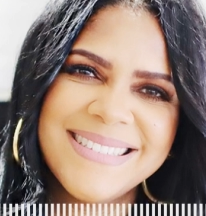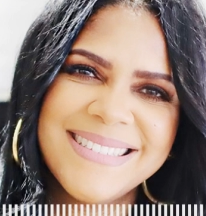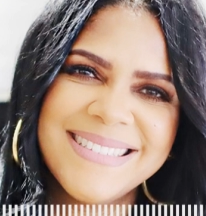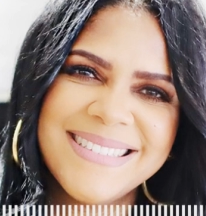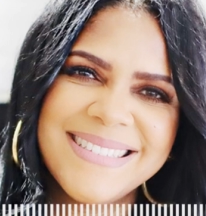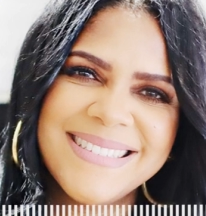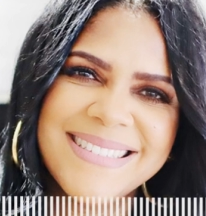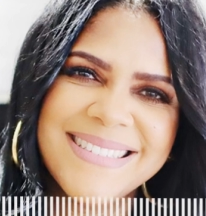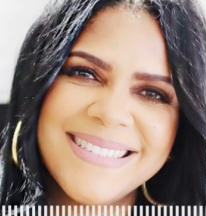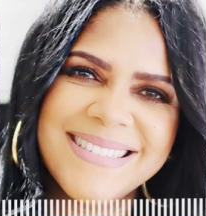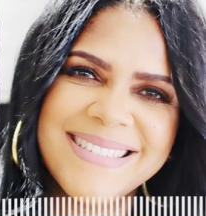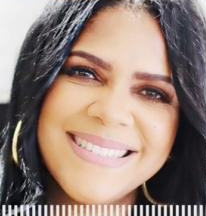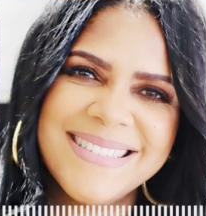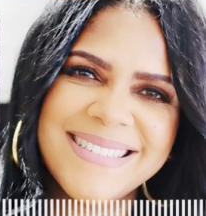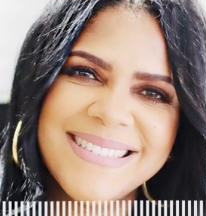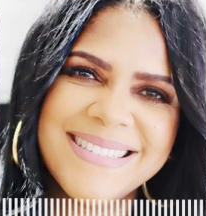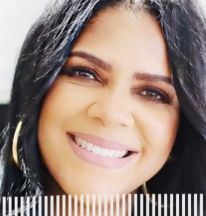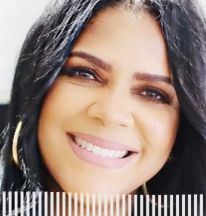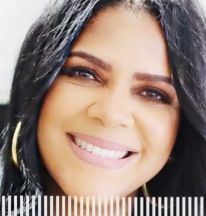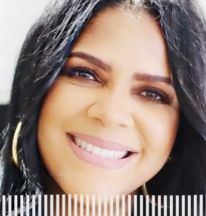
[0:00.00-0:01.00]
I said they
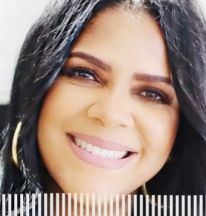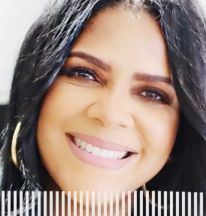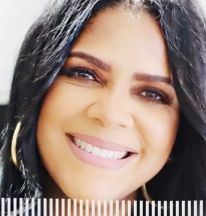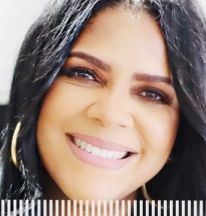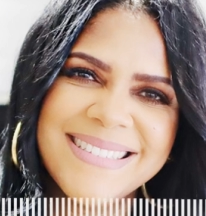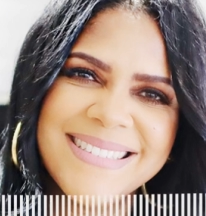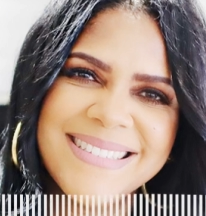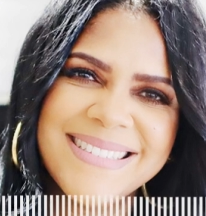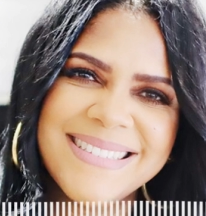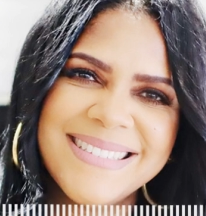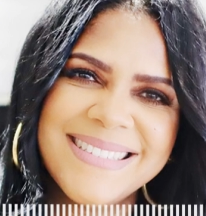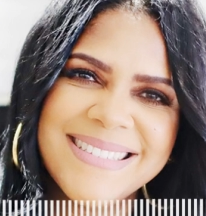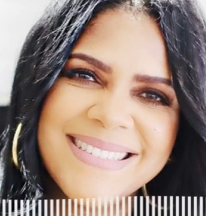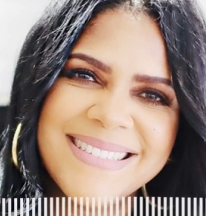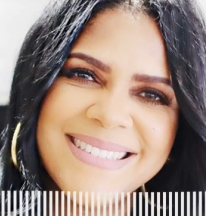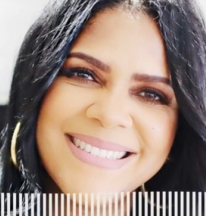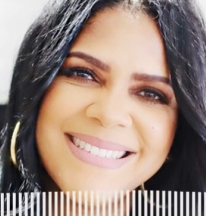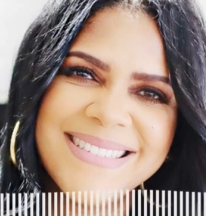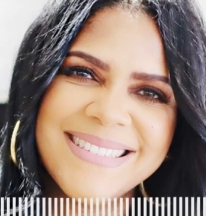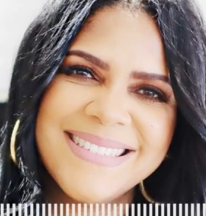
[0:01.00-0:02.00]
figured it out, and I'm
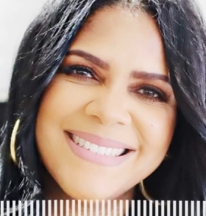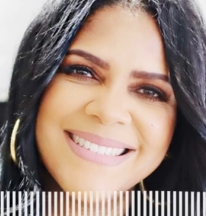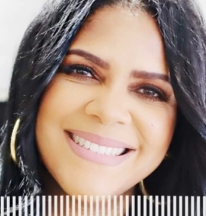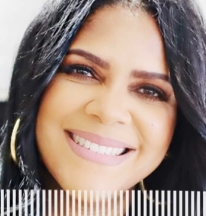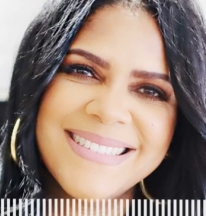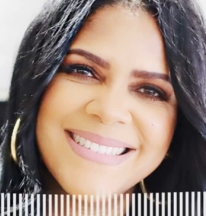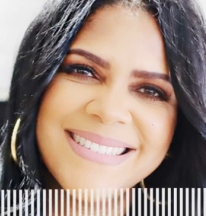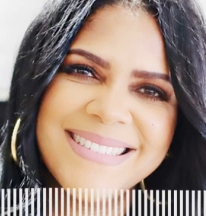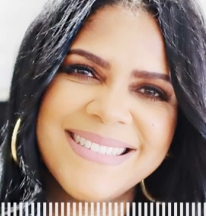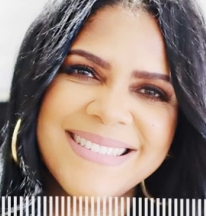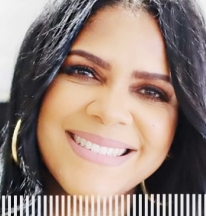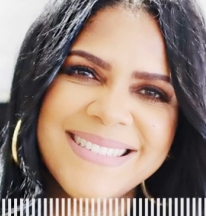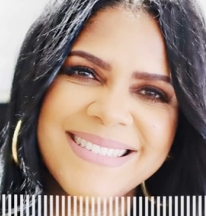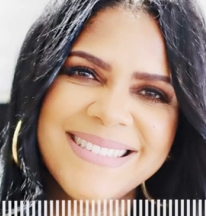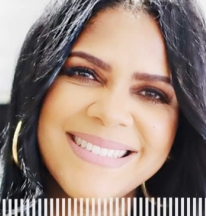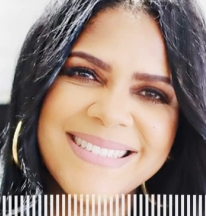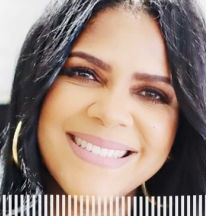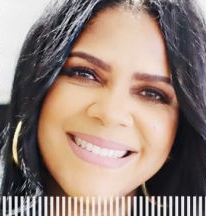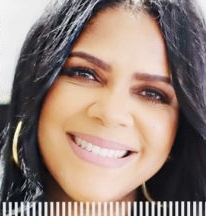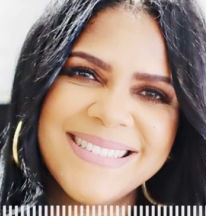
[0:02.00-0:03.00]
saying, and I feel like I
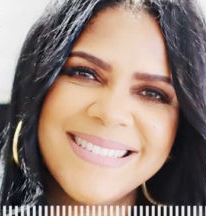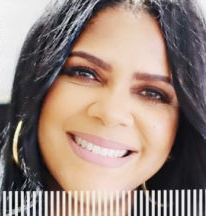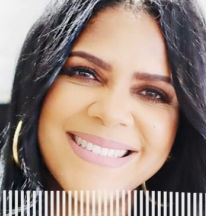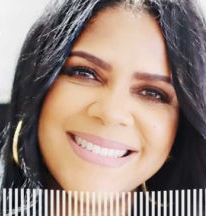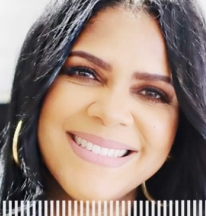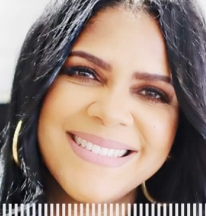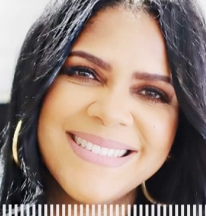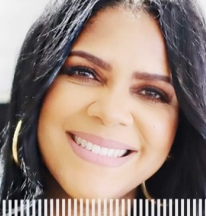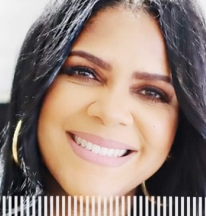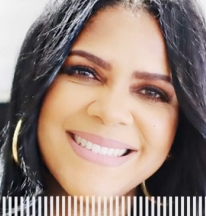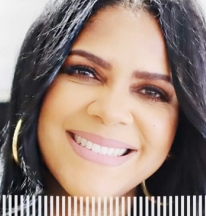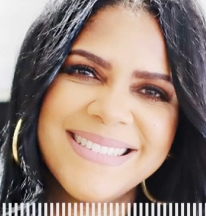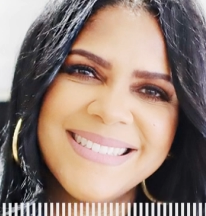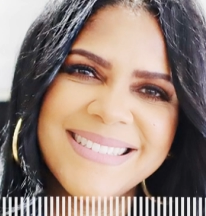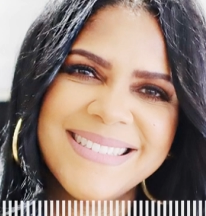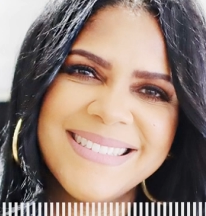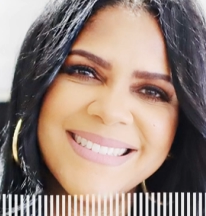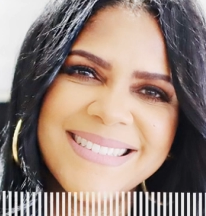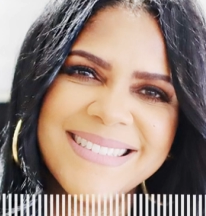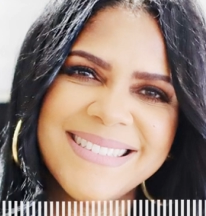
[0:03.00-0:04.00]
figured it out, and I feel like
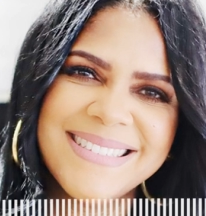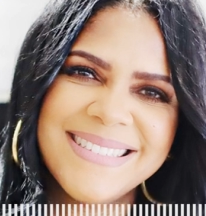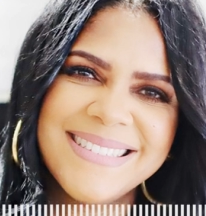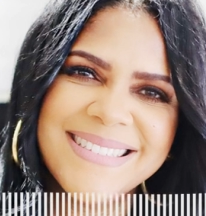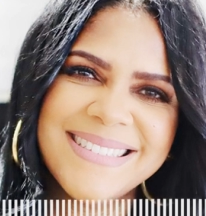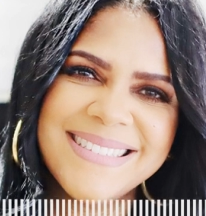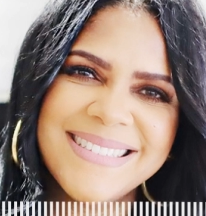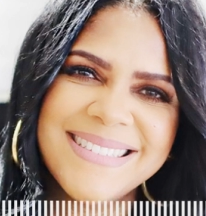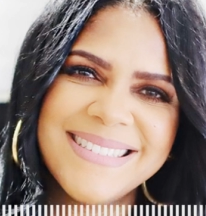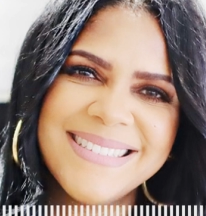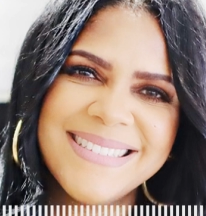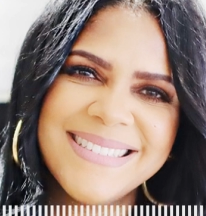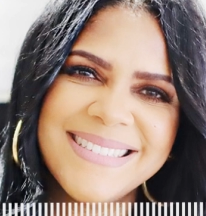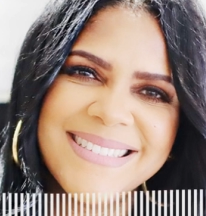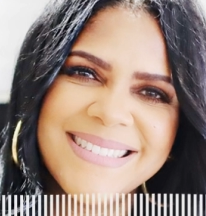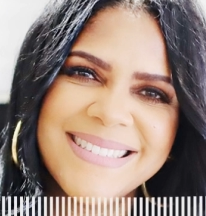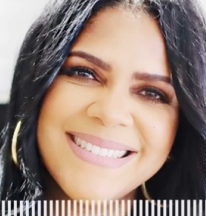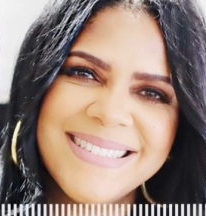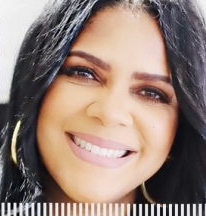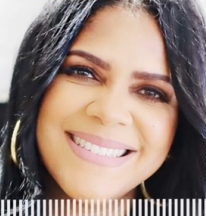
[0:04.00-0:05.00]
it's very fair,
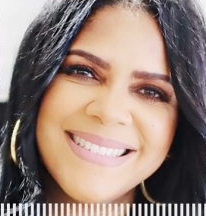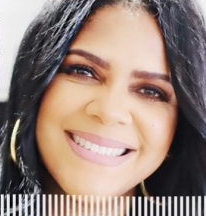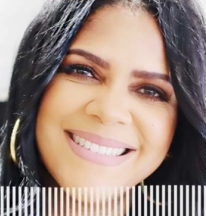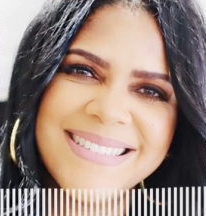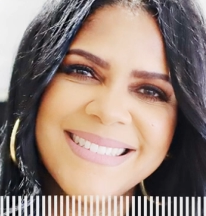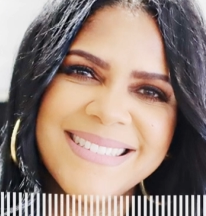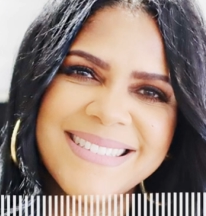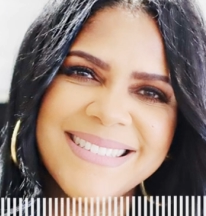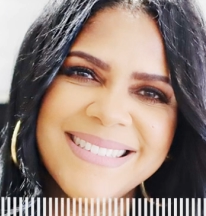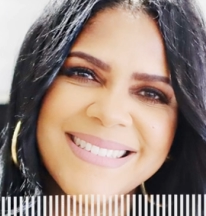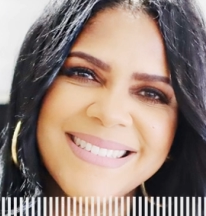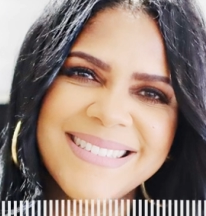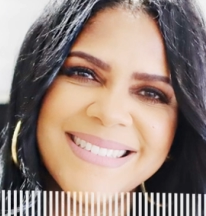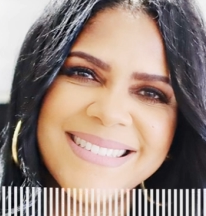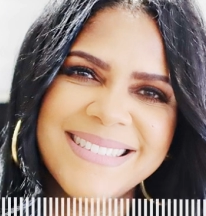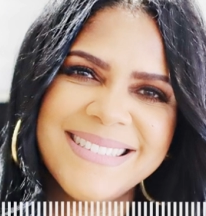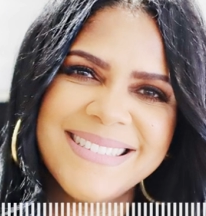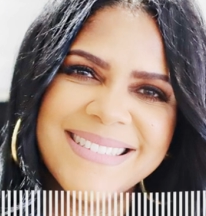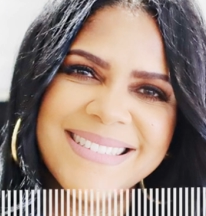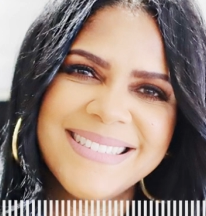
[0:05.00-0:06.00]
right? Because that's
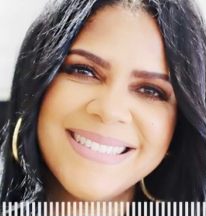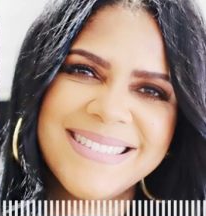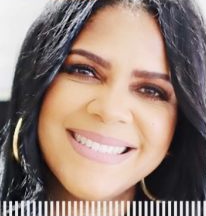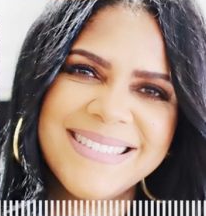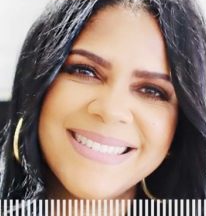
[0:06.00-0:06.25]
right. I,